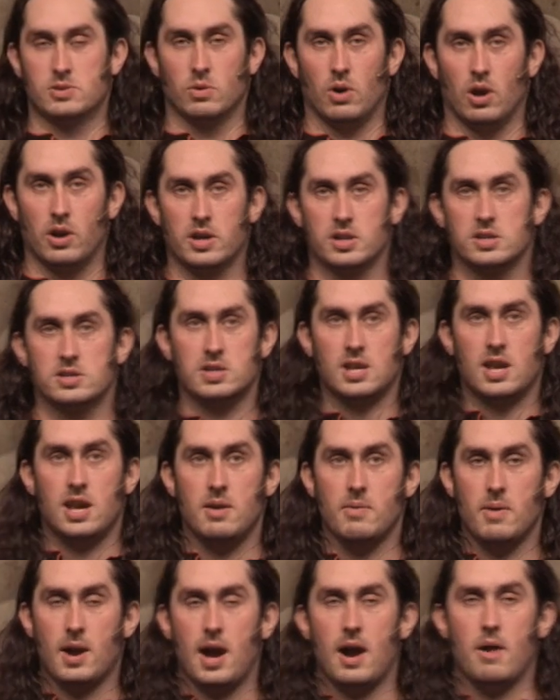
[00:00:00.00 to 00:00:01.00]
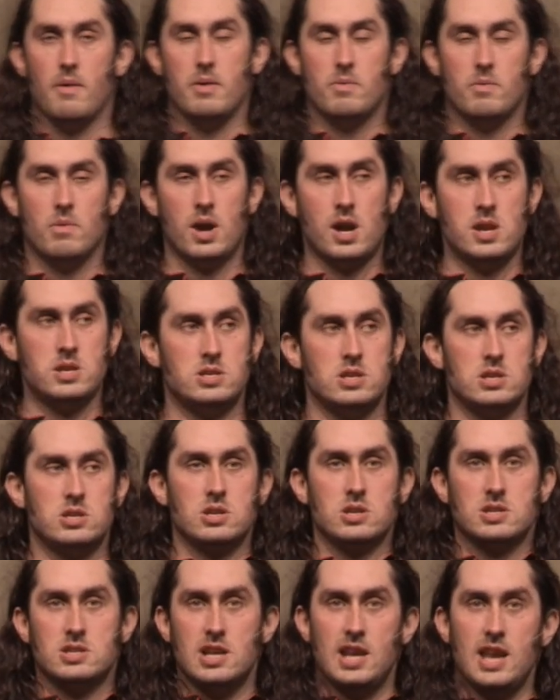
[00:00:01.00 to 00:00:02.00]
so honest. I went, why did she
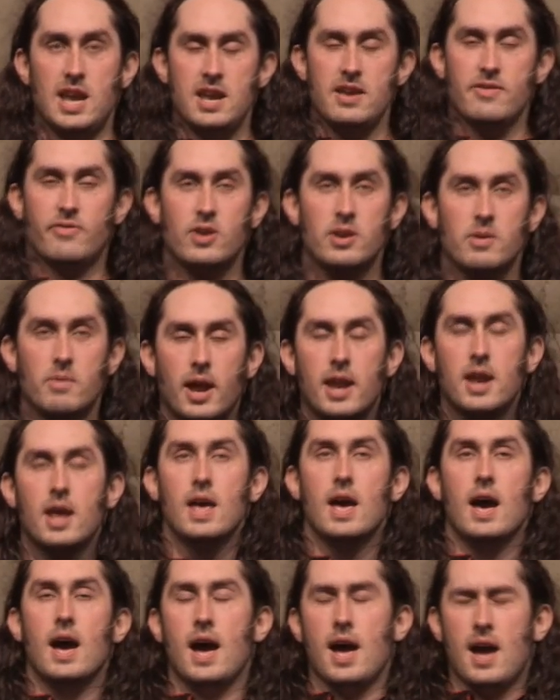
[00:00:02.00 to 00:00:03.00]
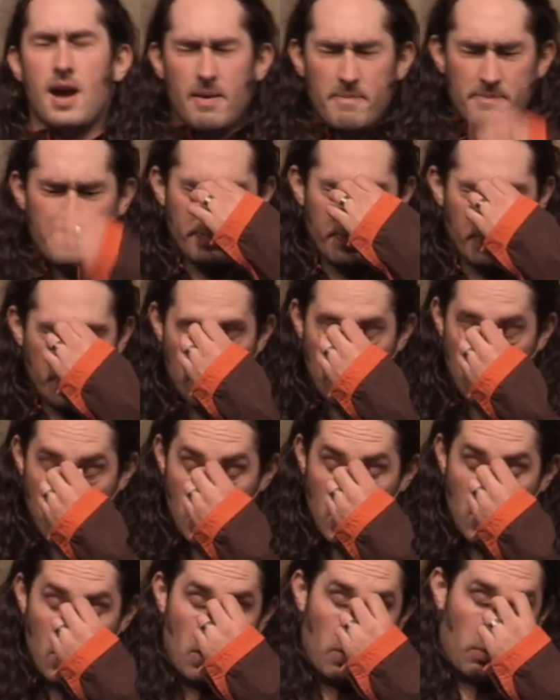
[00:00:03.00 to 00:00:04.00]
just leave? And he went,
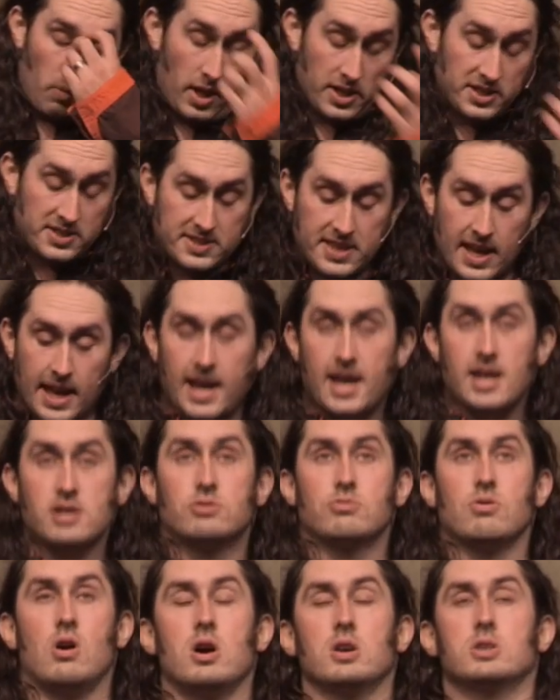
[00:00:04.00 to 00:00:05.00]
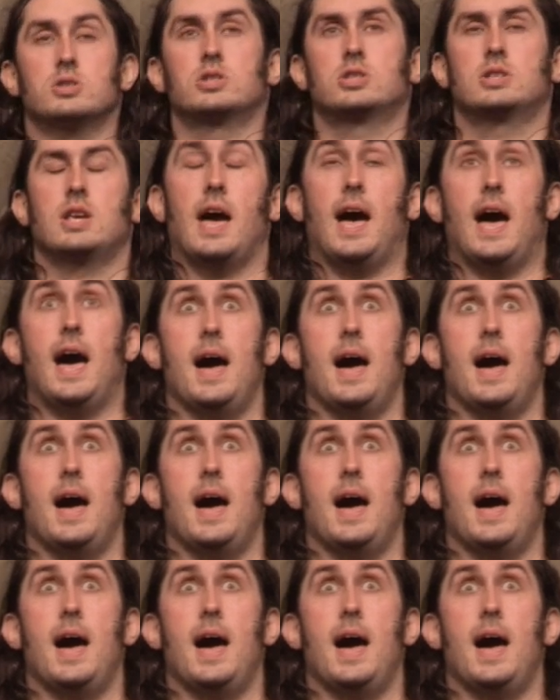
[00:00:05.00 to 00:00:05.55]
well, the thing is, Ross,